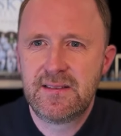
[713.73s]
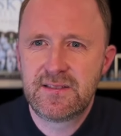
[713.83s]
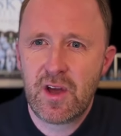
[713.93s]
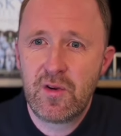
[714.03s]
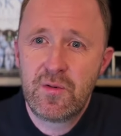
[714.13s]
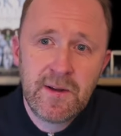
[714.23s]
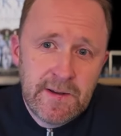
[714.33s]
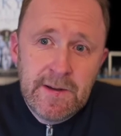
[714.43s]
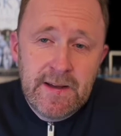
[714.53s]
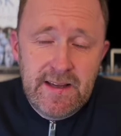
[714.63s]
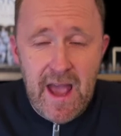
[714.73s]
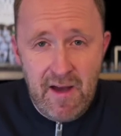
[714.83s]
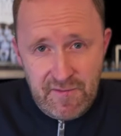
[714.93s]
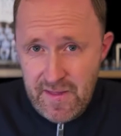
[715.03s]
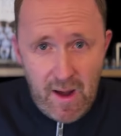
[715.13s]
So, yeah,
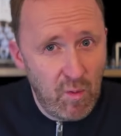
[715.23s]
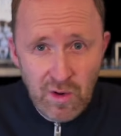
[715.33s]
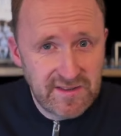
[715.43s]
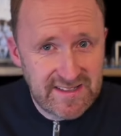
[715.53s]
for that one